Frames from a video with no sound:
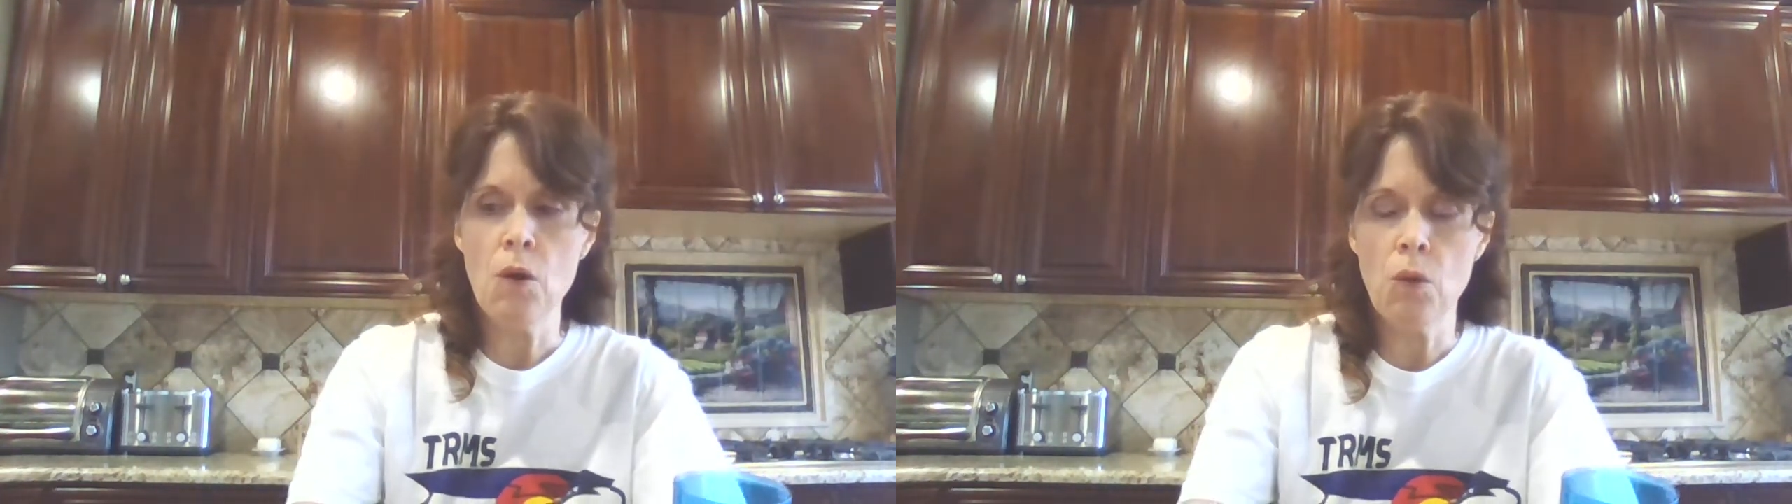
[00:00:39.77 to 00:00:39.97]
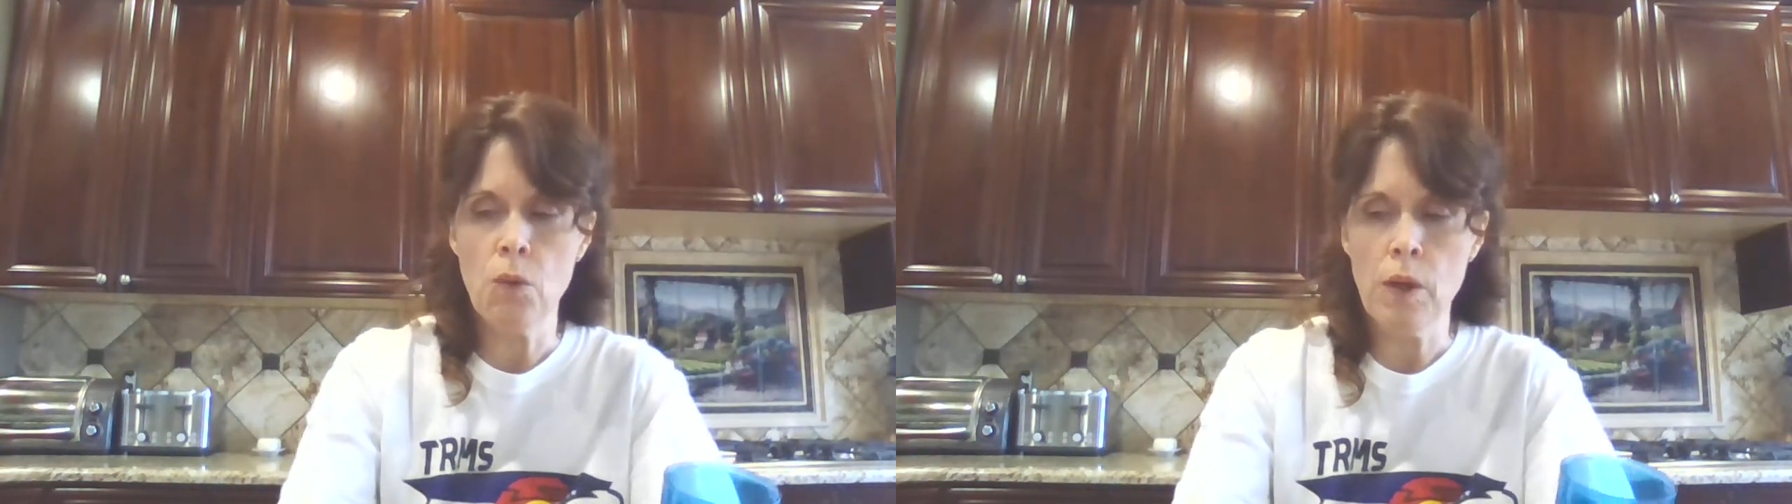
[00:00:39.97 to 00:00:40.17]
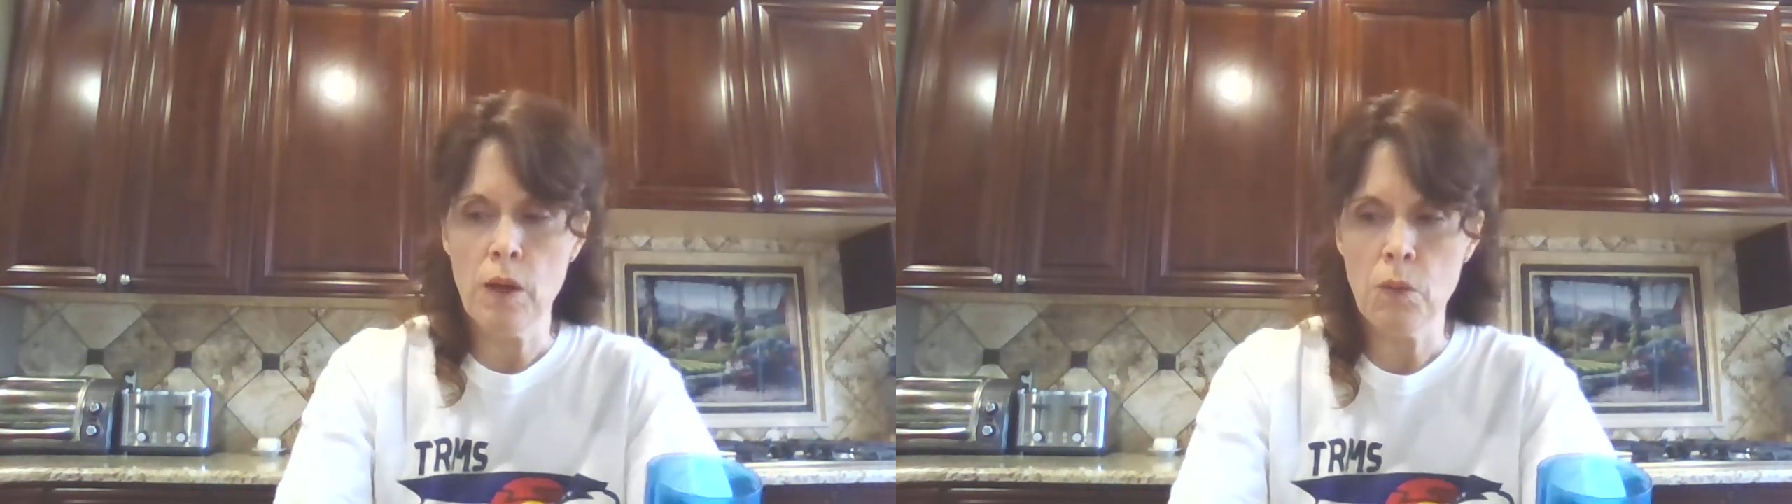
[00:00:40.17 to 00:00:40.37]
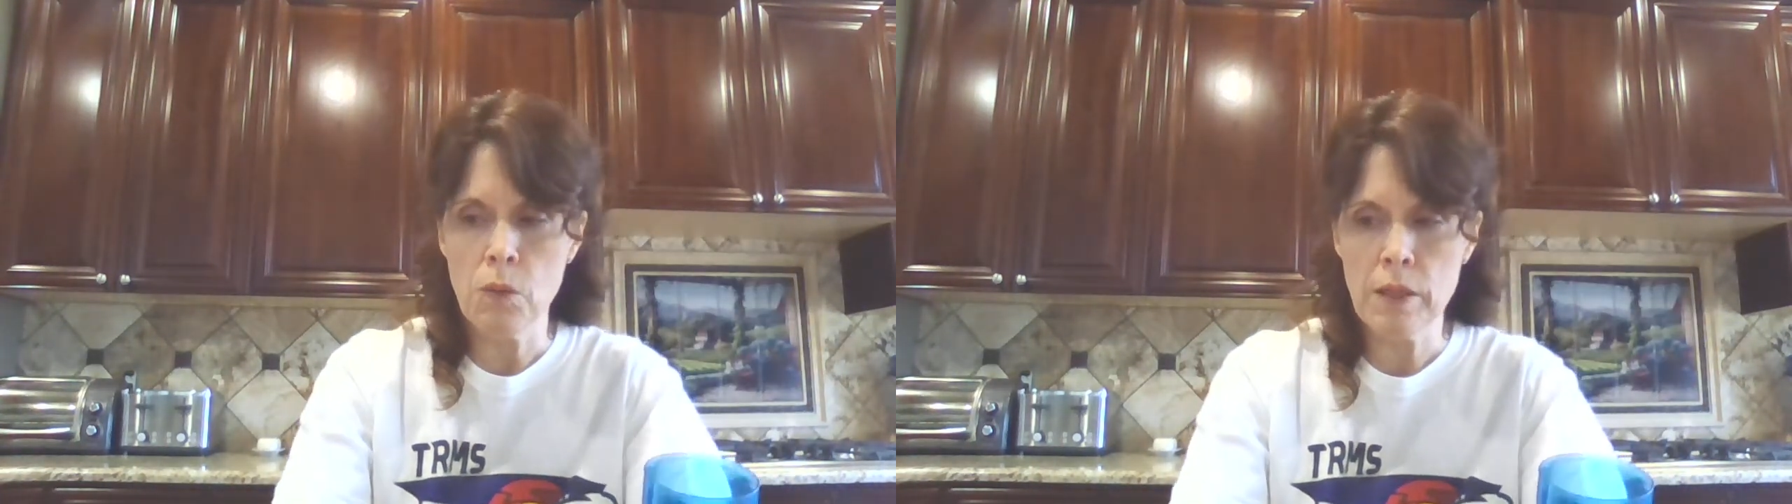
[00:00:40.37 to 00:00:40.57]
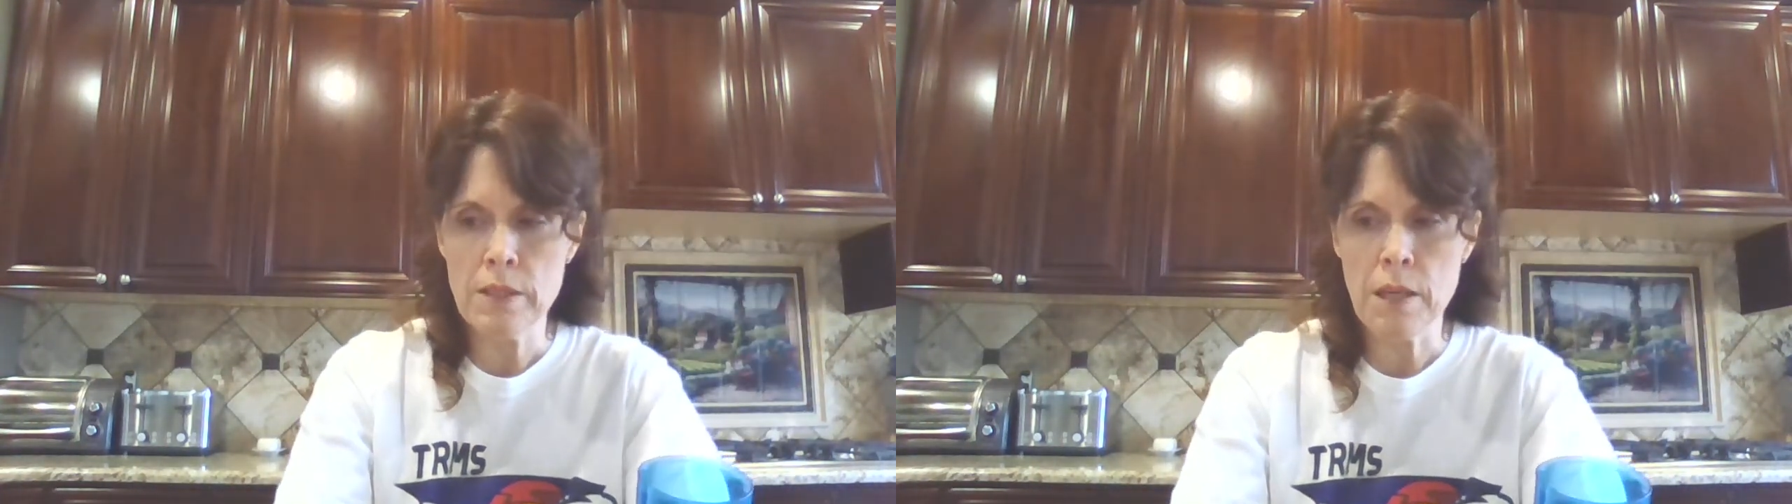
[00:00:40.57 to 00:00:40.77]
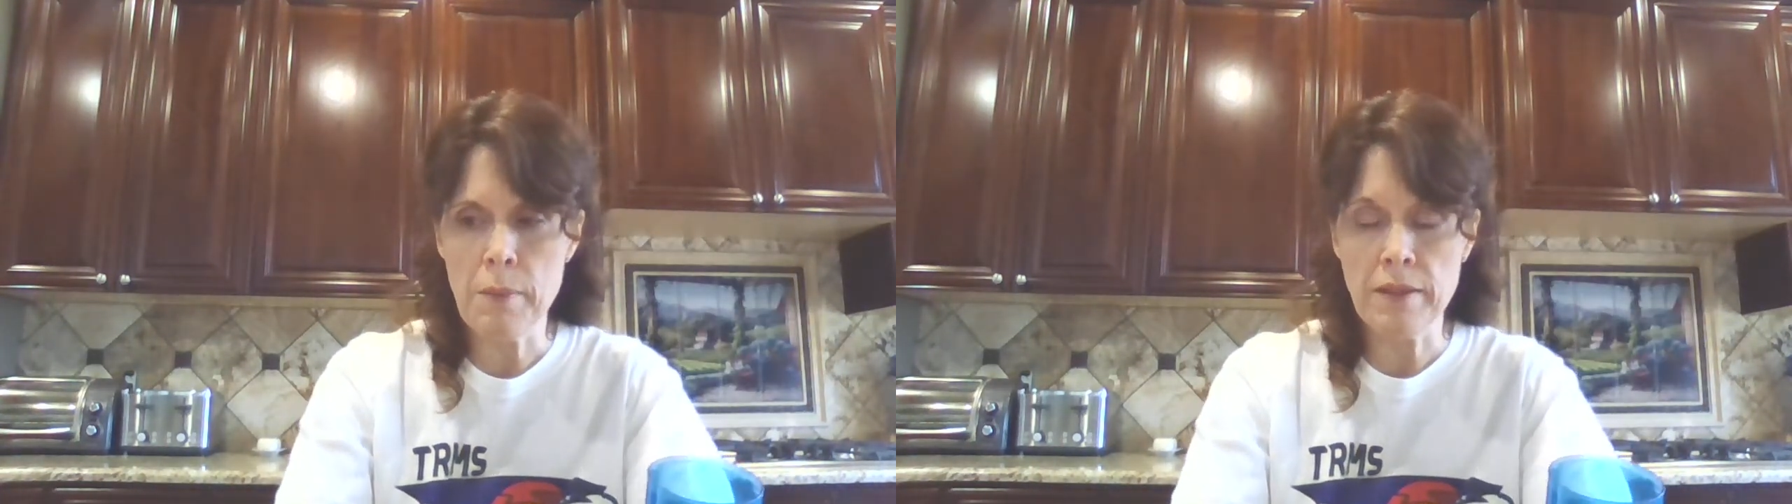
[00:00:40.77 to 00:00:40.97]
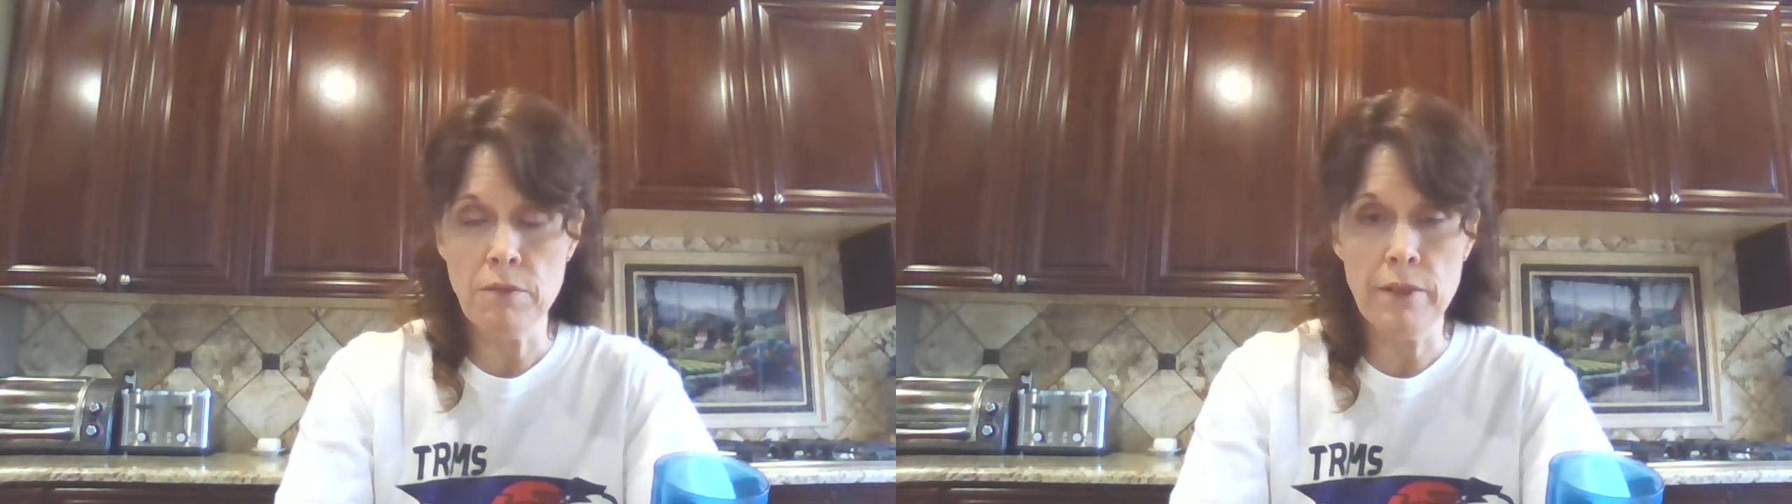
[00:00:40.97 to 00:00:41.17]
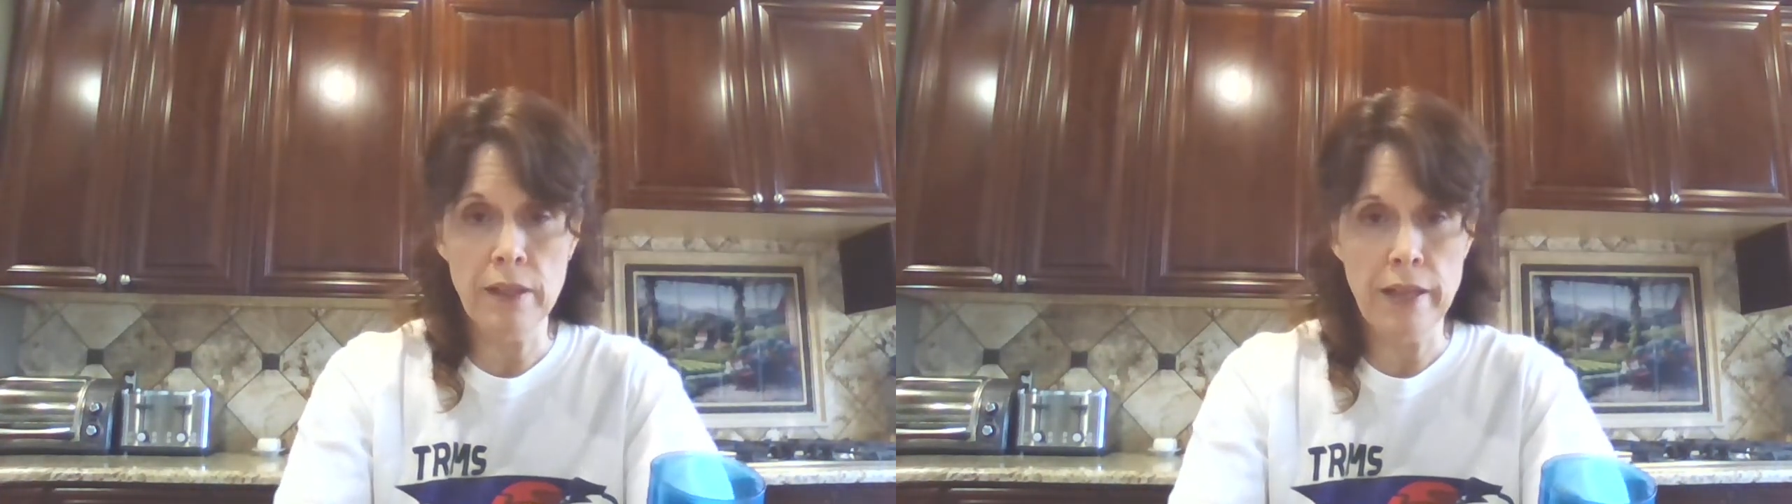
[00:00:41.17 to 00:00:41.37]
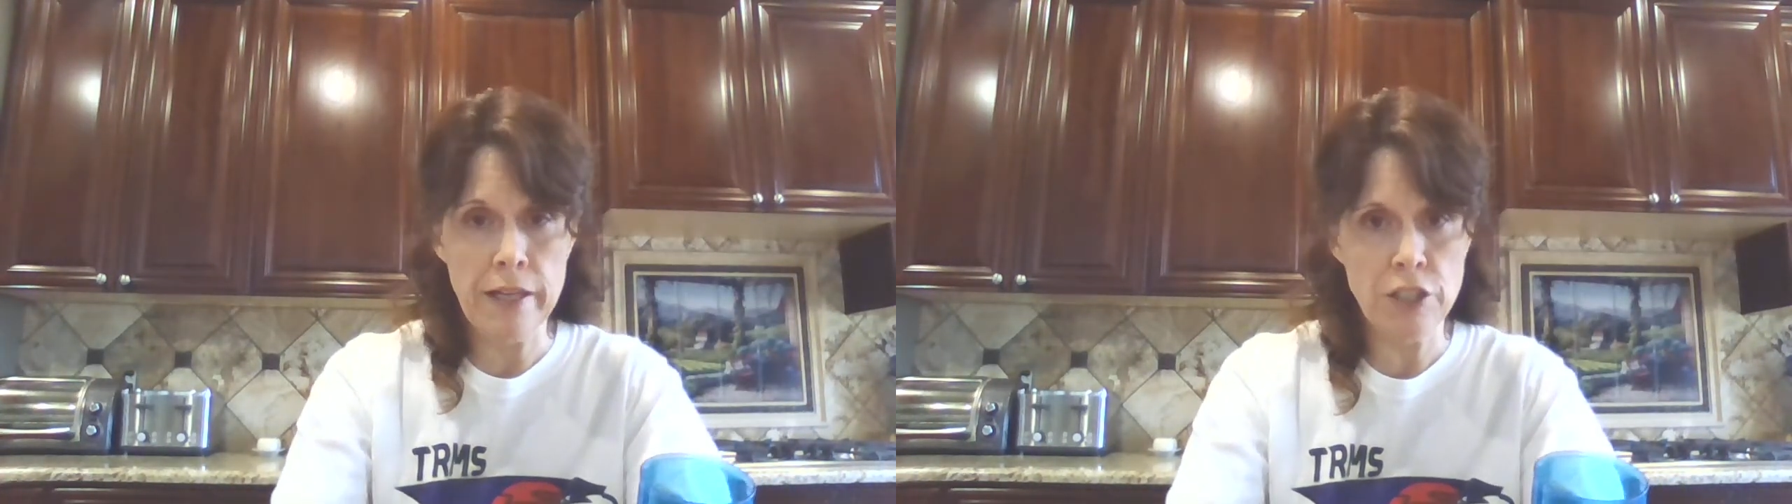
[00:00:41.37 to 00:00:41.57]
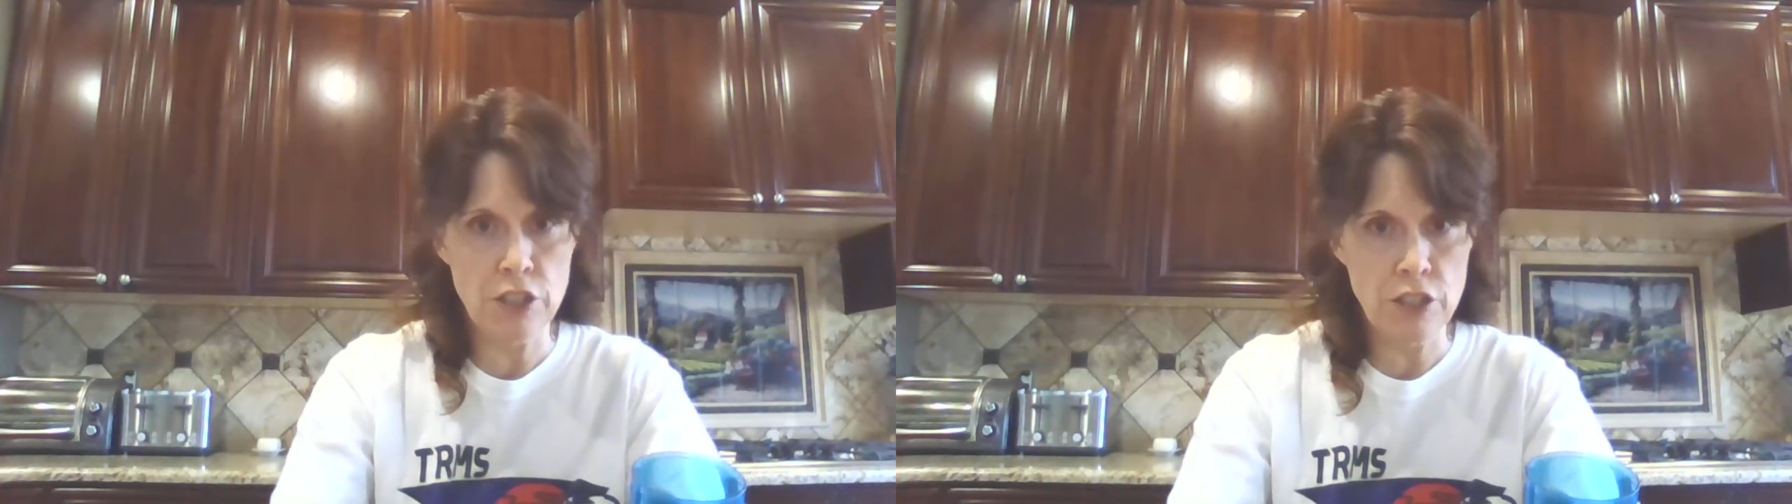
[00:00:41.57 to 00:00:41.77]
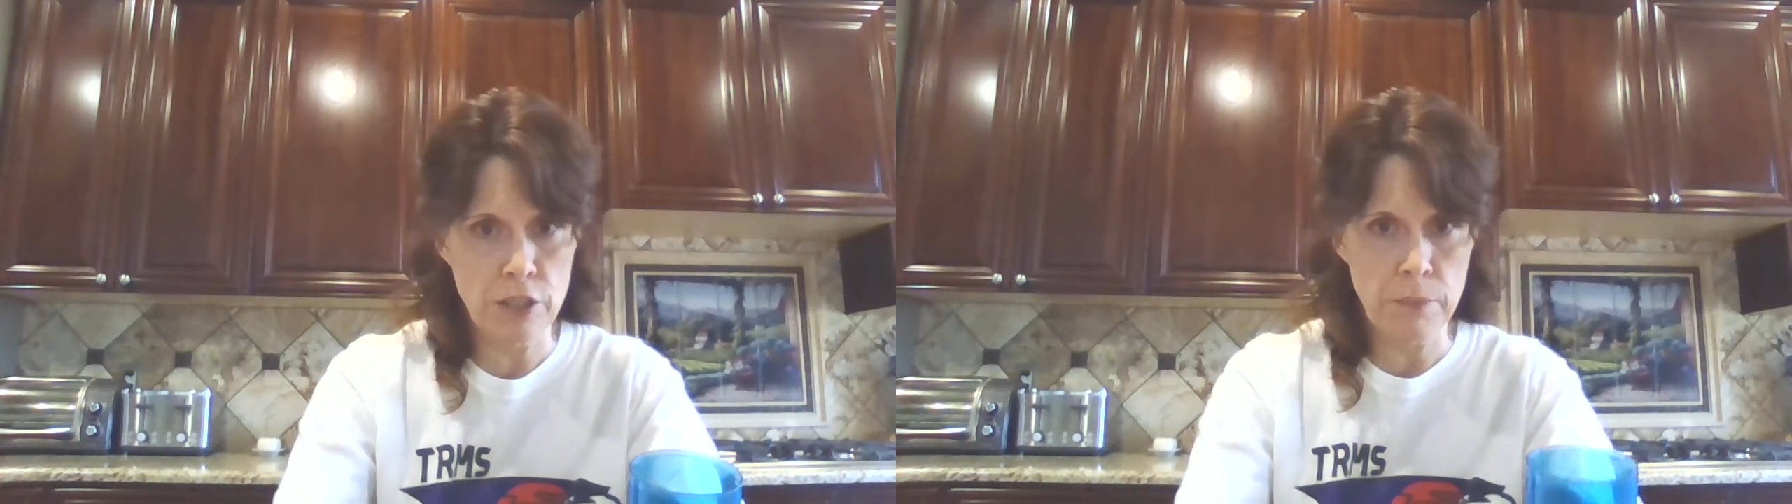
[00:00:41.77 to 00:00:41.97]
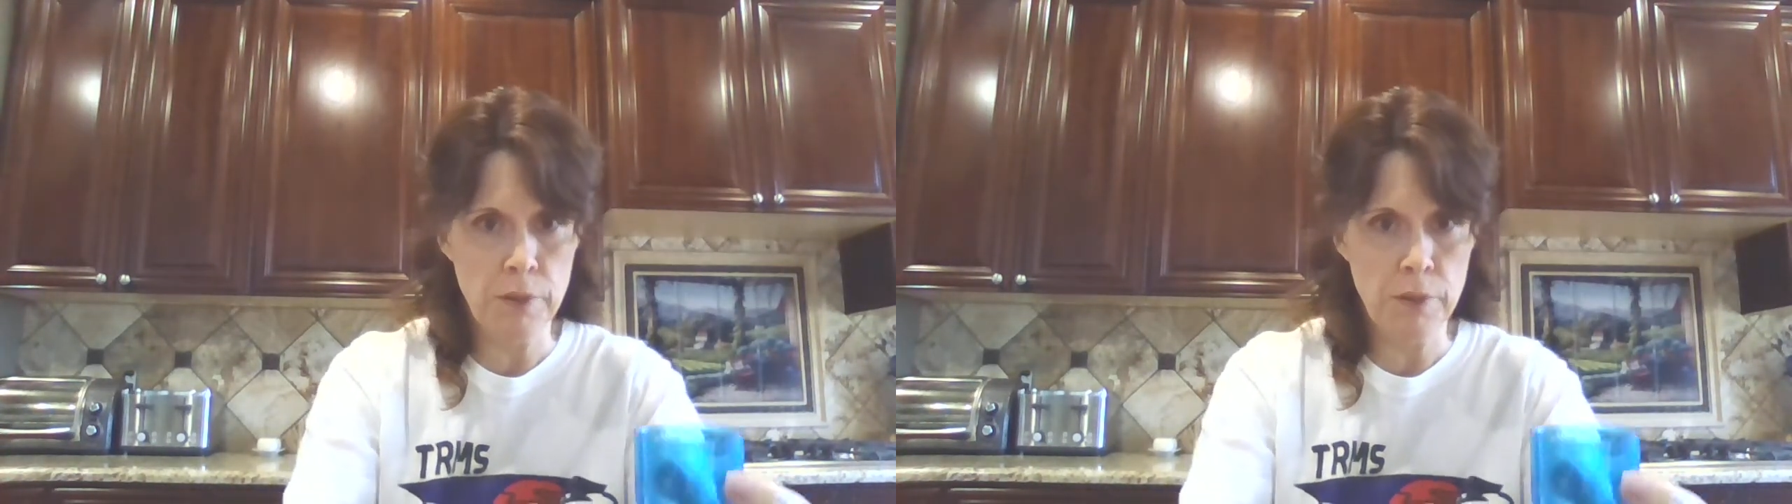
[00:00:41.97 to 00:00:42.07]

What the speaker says: Well, we're going to talk about the relationship